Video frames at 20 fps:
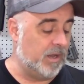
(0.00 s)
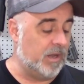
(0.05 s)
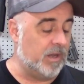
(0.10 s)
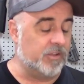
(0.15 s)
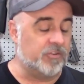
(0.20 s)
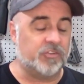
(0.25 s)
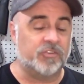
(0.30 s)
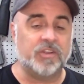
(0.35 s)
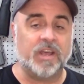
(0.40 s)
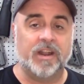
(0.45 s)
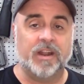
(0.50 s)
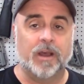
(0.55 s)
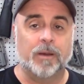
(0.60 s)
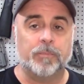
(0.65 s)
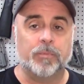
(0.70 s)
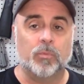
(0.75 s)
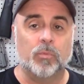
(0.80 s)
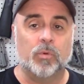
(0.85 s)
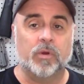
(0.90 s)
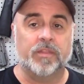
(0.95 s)

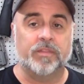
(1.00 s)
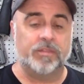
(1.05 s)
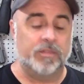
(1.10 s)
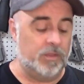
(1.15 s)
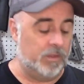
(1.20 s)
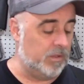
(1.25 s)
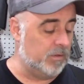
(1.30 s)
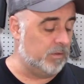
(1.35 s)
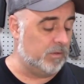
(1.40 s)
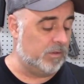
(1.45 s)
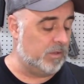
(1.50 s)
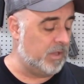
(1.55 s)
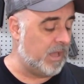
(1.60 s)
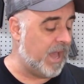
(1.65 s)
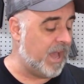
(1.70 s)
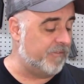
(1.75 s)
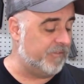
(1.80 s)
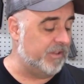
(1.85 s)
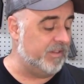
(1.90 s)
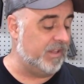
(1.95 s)
setup, with
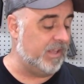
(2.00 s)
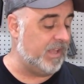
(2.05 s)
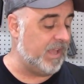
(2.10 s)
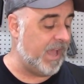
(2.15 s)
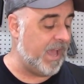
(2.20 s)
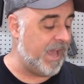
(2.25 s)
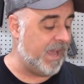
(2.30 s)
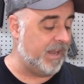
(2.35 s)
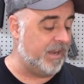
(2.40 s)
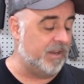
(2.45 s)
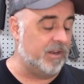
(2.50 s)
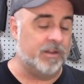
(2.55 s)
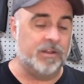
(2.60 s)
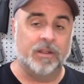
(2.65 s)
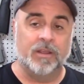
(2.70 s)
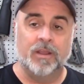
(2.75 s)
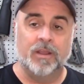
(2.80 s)
having the added